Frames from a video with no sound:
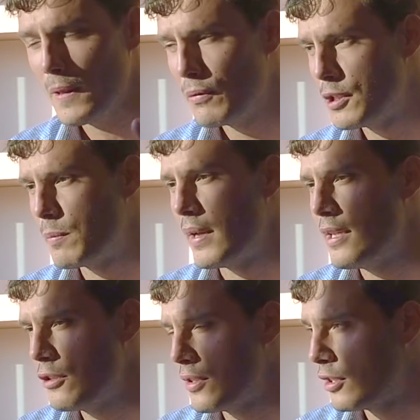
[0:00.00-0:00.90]
rich by
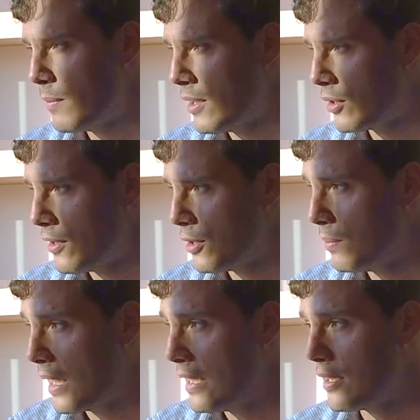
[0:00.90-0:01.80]
any stretch of the imagination,
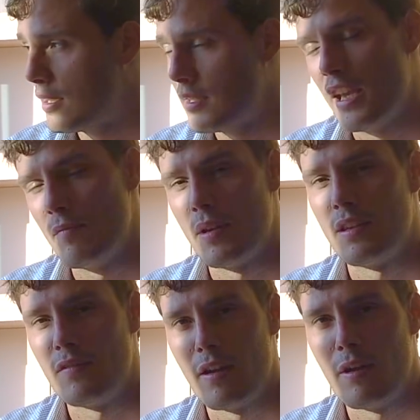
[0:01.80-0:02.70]
but I just save
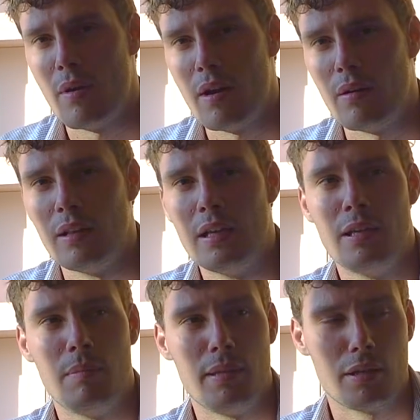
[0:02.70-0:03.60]
money very well
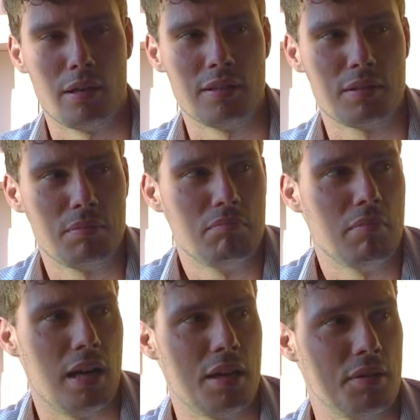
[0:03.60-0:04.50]
because
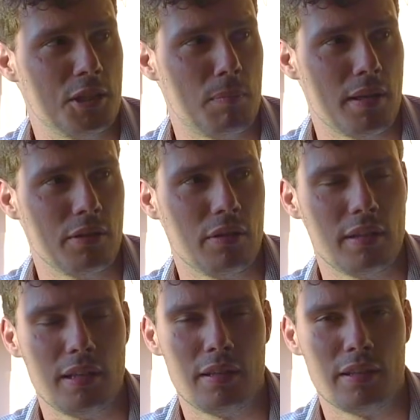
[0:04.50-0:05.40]
I don't spend it on
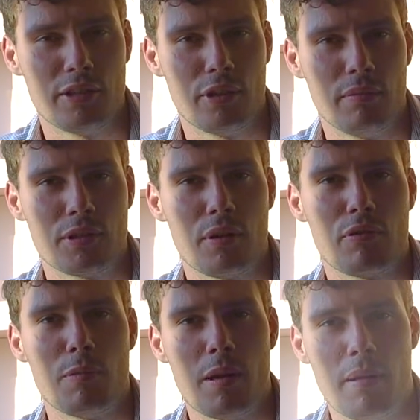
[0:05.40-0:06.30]
anything. So let's go through my